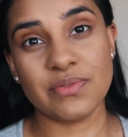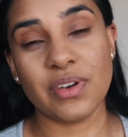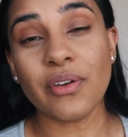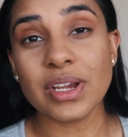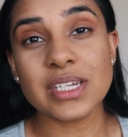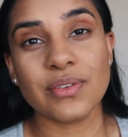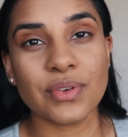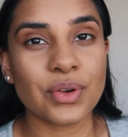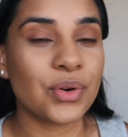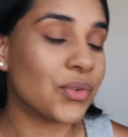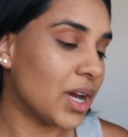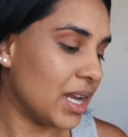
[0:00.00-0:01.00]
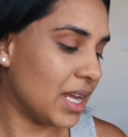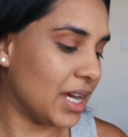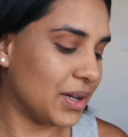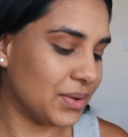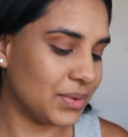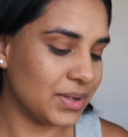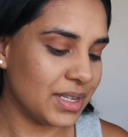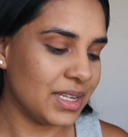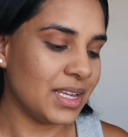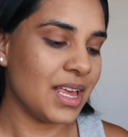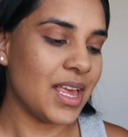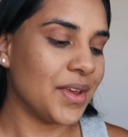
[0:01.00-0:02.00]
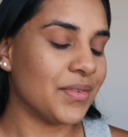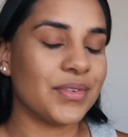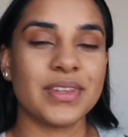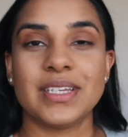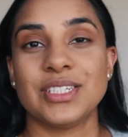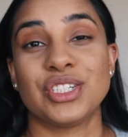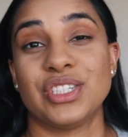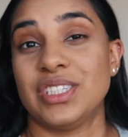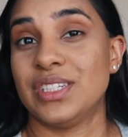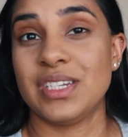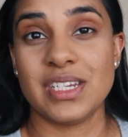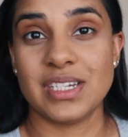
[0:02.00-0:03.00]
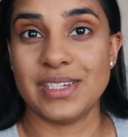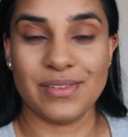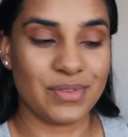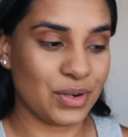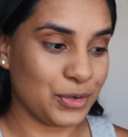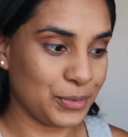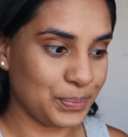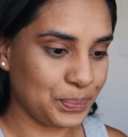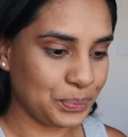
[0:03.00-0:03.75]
very difficult right now. Everything's just difficult.